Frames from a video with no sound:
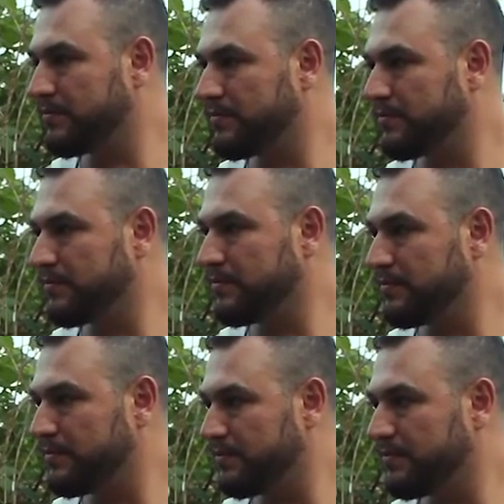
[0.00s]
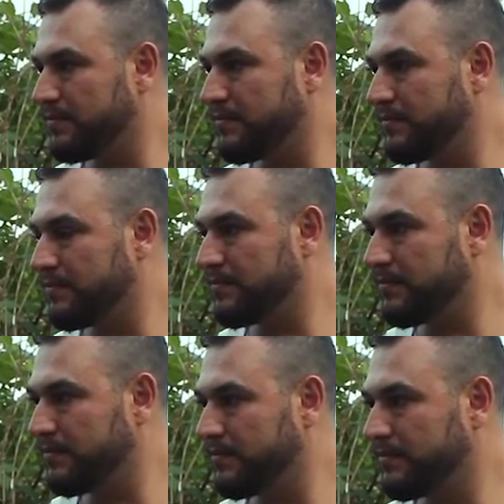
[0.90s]

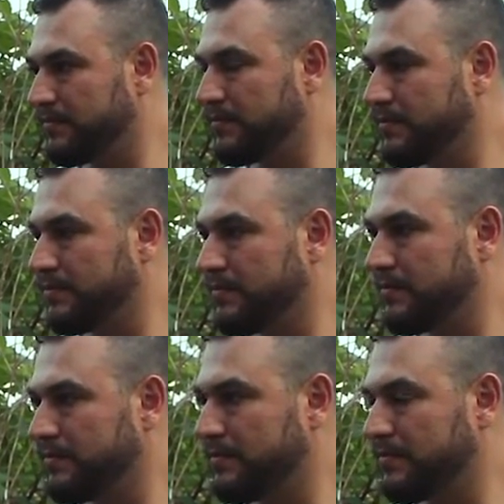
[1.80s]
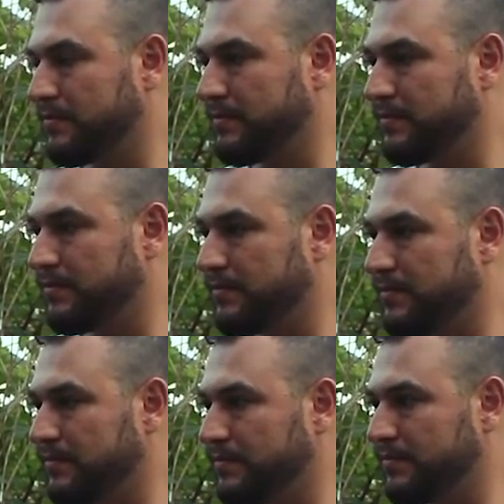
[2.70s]

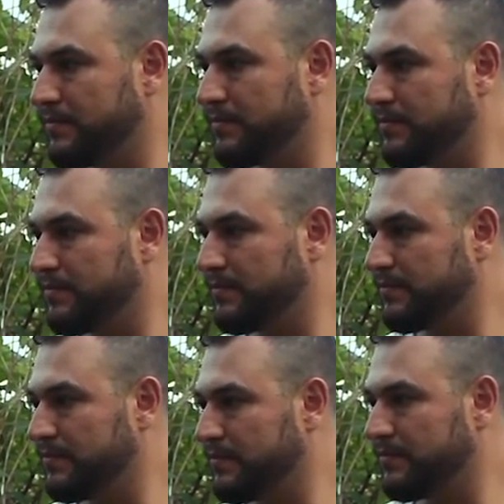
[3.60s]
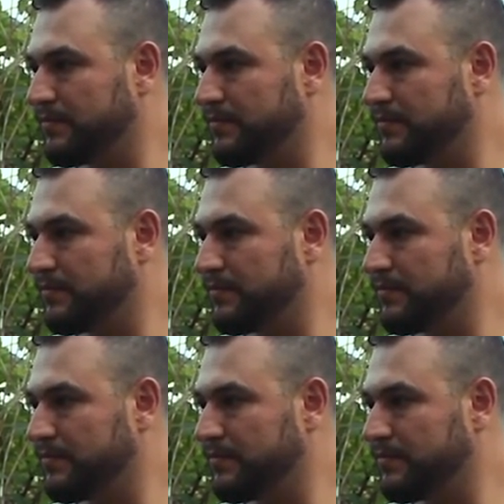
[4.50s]
(not speaking)